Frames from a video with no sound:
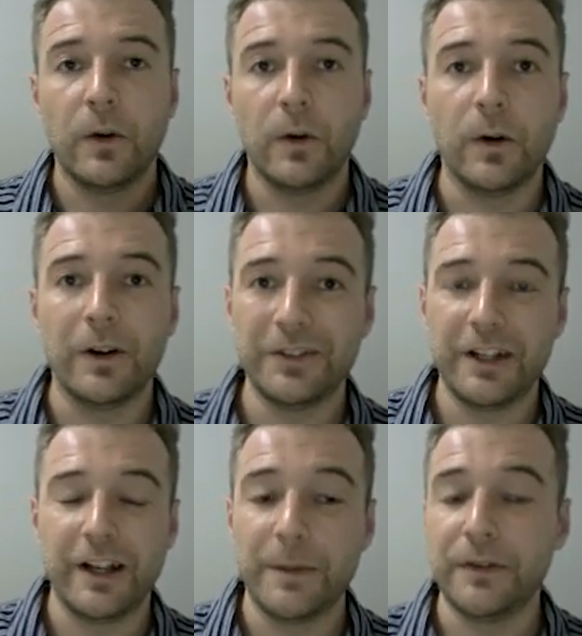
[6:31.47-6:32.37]
or
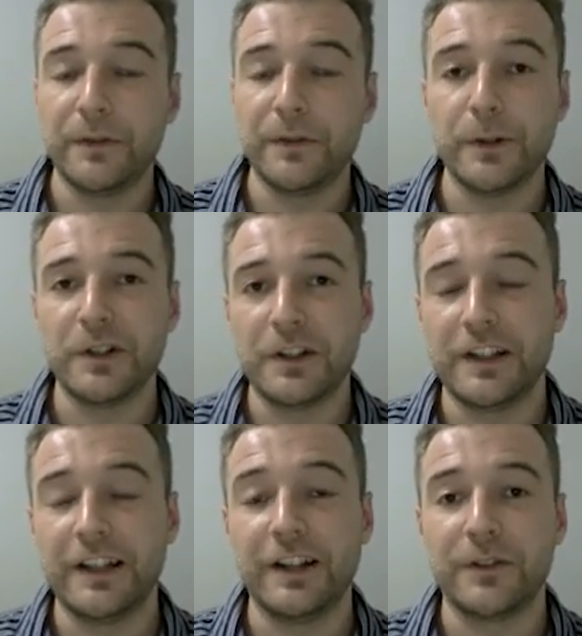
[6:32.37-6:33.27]
if you're fortunate
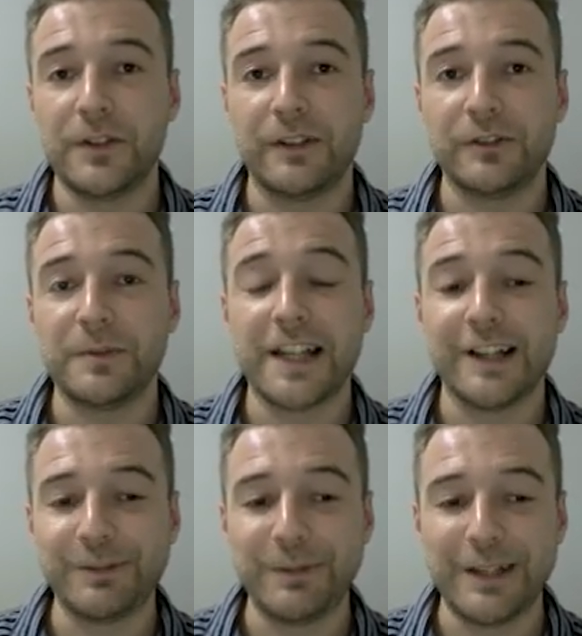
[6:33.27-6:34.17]
enough to have some Thai
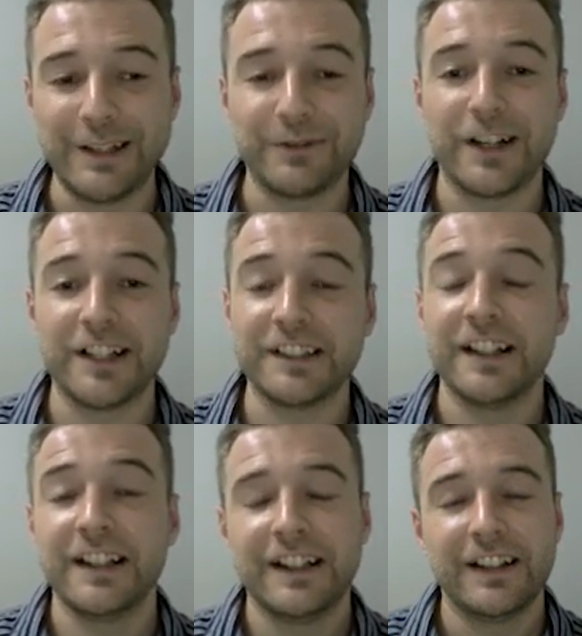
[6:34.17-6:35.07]
speaking friends,
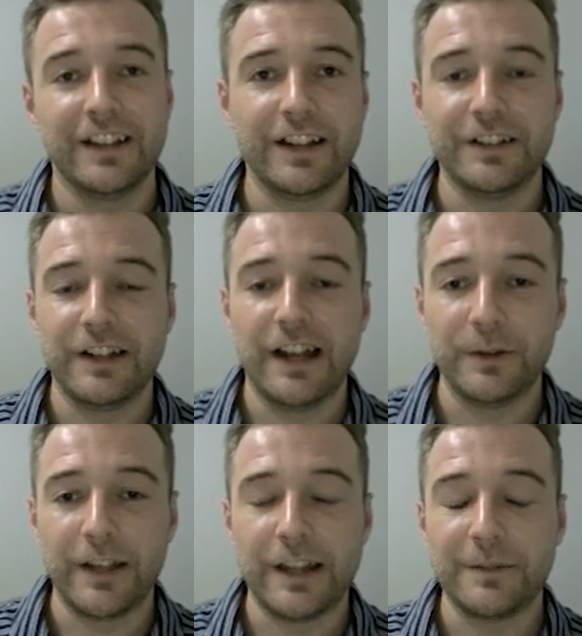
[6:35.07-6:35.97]
then
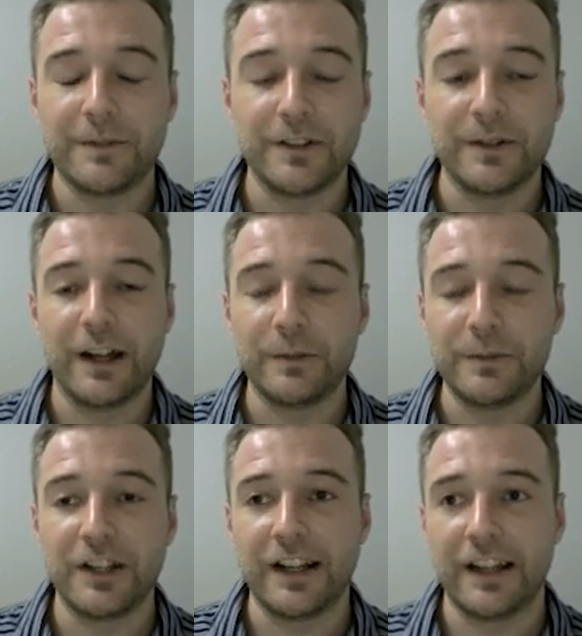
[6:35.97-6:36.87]
get them to help
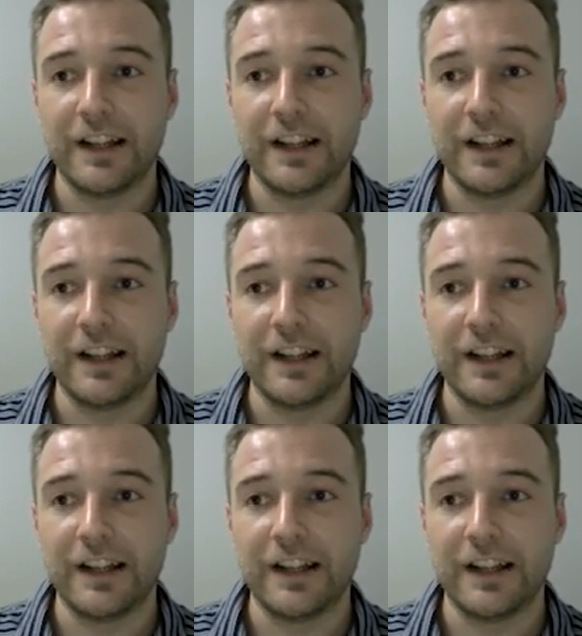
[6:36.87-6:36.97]
check it.